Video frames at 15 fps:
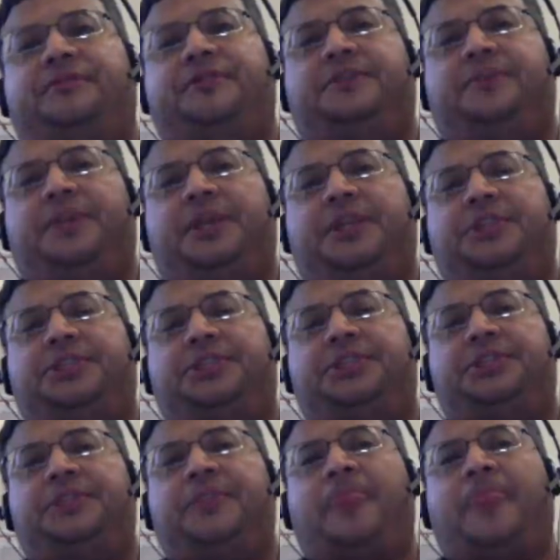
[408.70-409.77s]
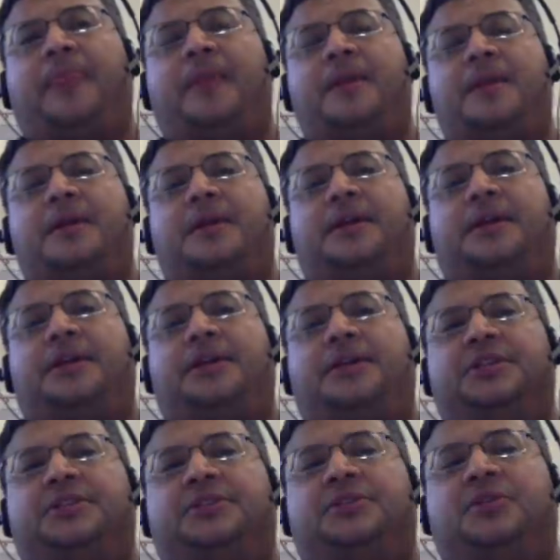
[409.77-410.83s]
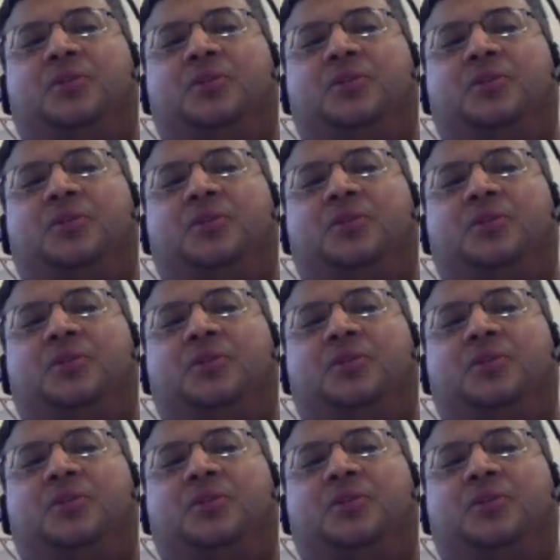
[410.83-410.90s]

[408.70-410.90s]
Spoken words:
speech is